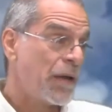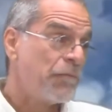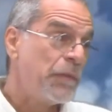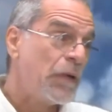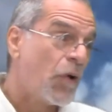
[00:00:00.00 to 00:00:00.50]
I
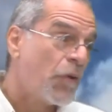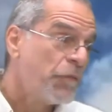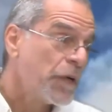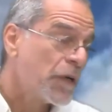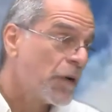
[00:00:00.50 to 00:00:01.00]
have been
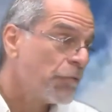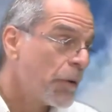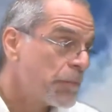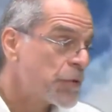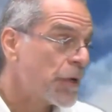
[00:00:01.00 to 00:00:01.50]
offered
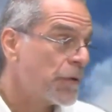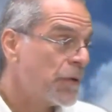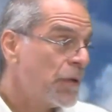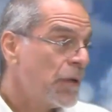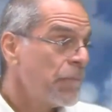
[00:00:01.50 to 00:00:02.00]
corruption
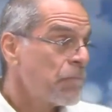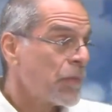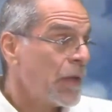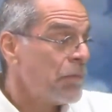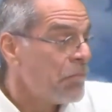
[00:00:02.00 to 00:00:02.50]

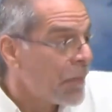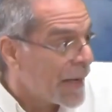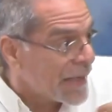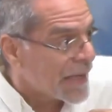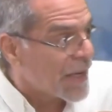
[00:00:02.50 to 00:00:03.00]
in
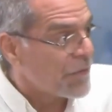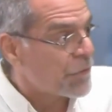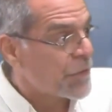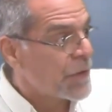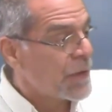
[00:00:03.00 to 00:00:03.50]
my
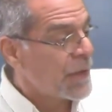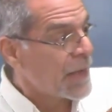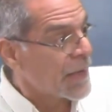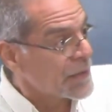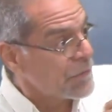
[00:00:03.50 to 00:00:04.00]
life
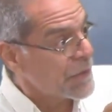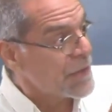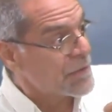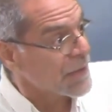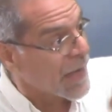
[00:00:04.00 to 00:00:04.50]
in
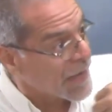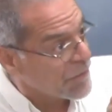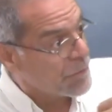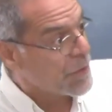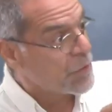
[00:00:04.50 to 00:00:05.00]
activities that I
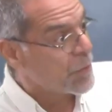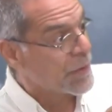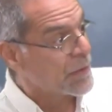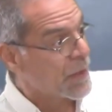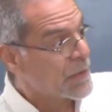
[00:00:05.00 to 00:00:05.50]
have been
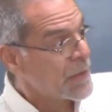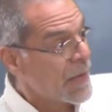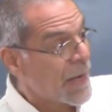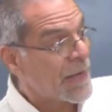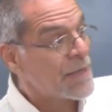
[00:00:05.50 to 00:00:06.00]
doing that
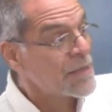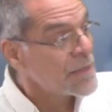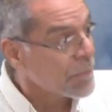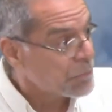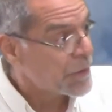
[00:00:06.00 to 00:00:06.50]
I
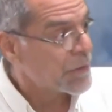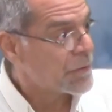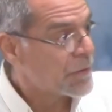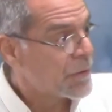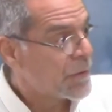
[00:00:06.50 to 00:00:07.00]
accepted